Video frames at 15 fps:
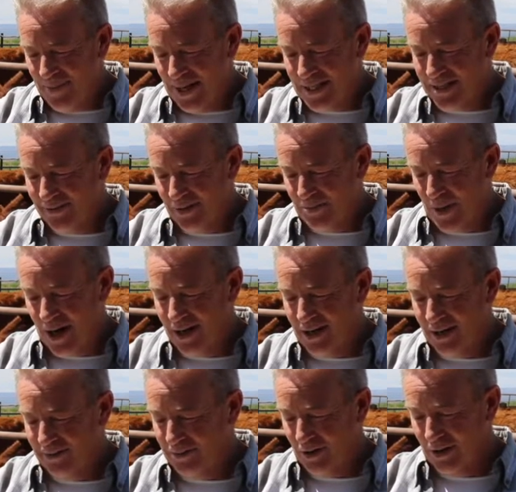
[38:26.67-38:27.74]
much of a
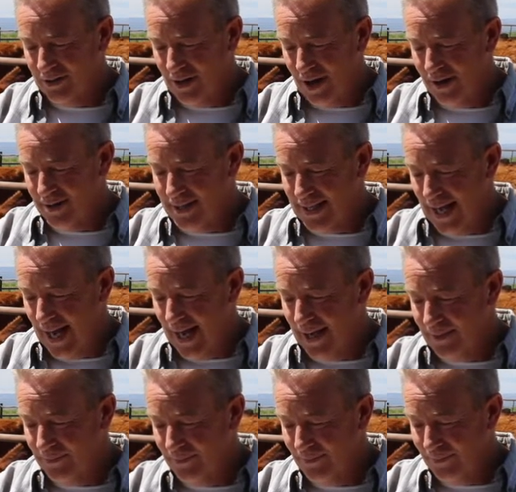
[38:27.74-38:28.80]
bargain for a long
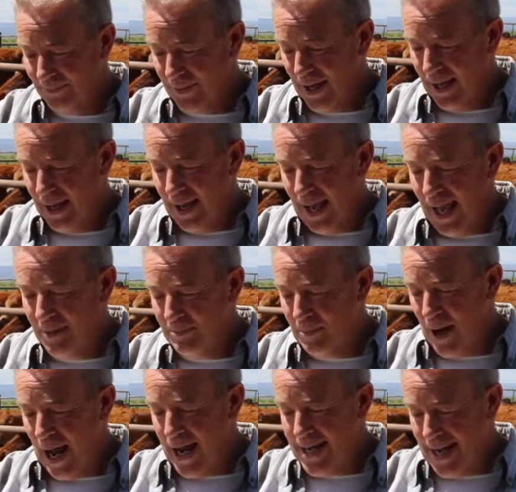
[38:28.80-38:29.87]
time, and
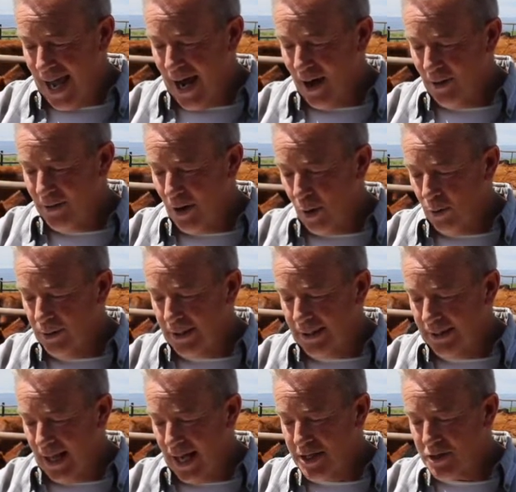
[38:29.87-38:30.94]
by now the only
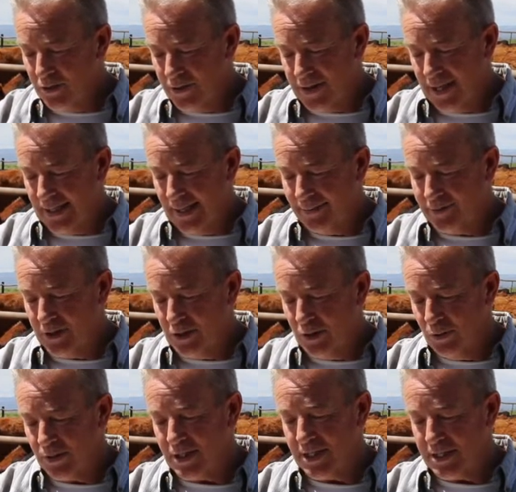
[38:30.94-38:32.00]
logical thing left to
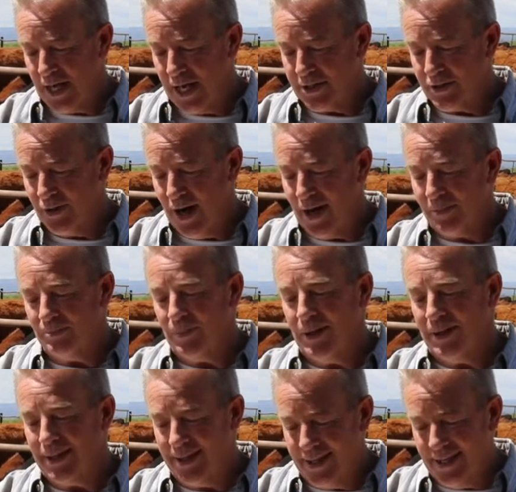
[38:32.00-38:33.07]
do was to toss her out.
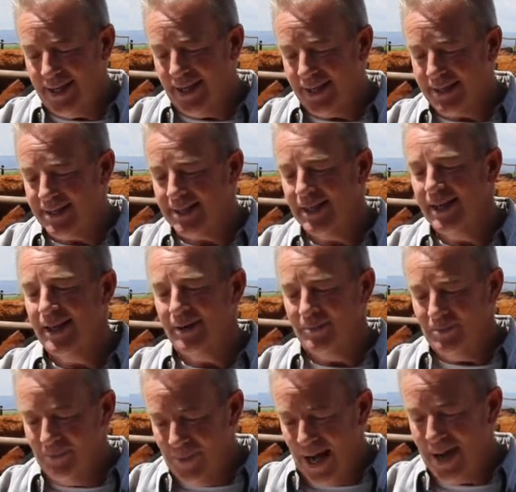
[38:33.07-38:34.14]
But this,
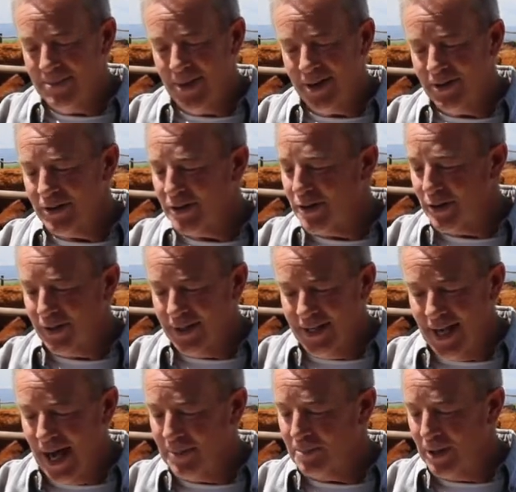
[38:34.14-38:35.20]
my mother could
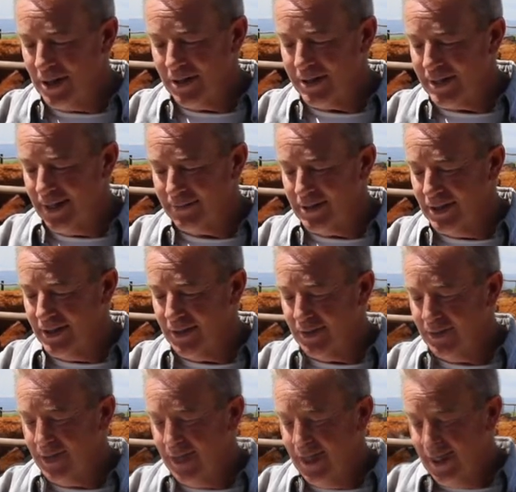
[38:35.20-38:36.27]
not bring herself to do.
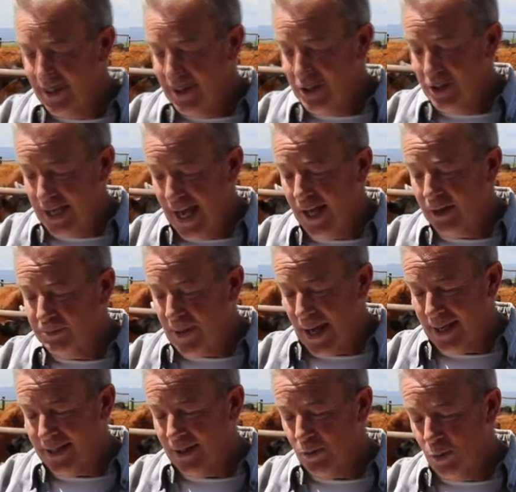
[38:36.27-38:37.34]
She held
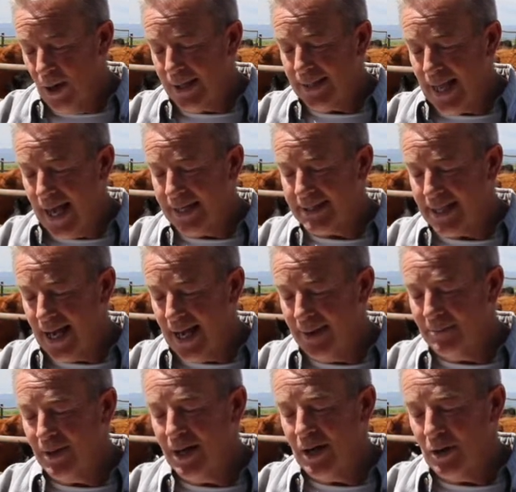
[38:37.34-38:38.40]
Pandy one last
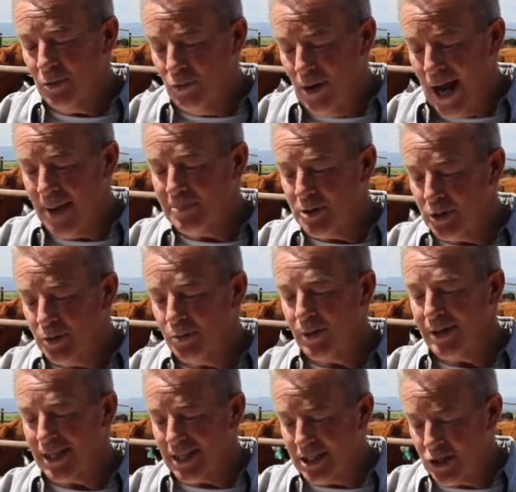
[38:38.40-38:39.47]
time, wrapped her
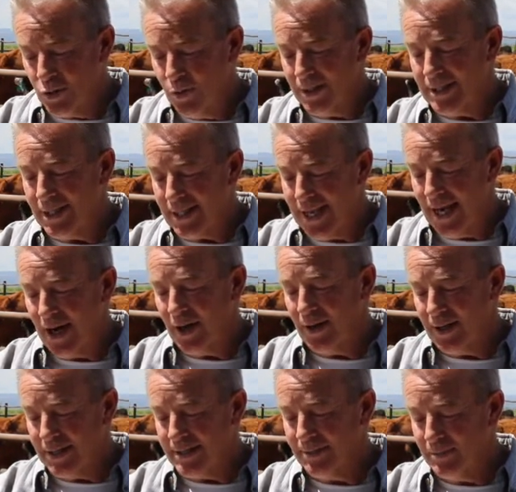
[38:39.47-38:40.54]
with exquisite care
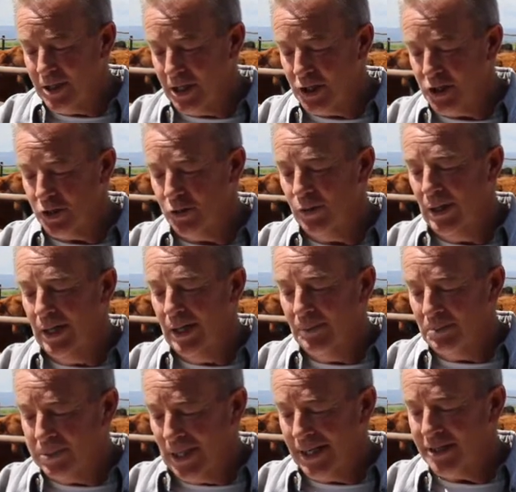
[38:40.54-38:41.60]
in some tissue,
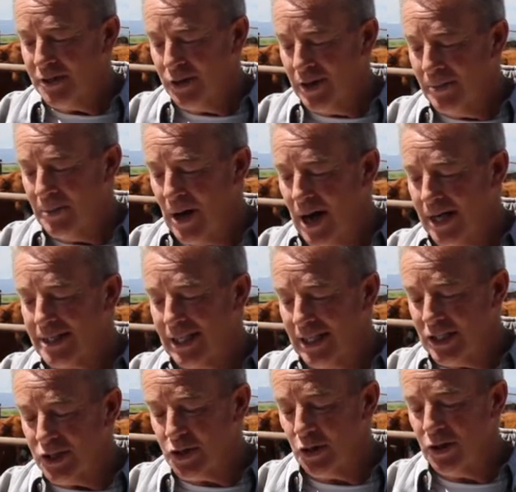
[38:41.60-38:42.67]
placed her in a box,
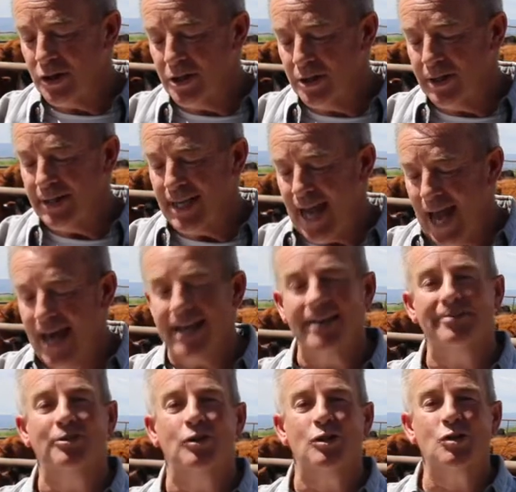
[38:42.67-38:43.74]
and stored her in the
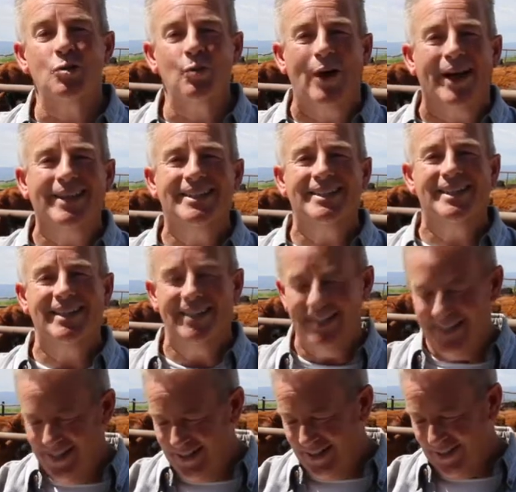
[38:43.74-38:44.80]
attic for 20
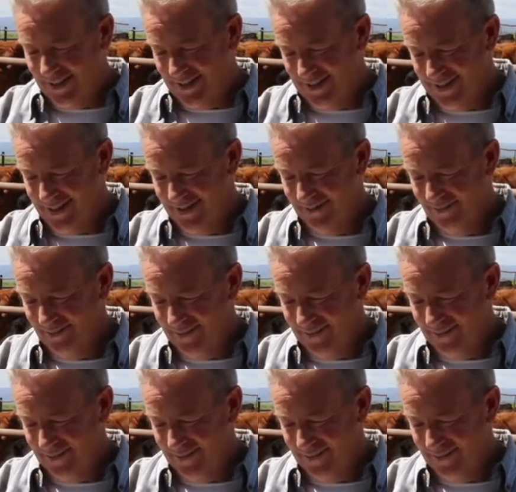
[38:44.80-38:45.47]
years.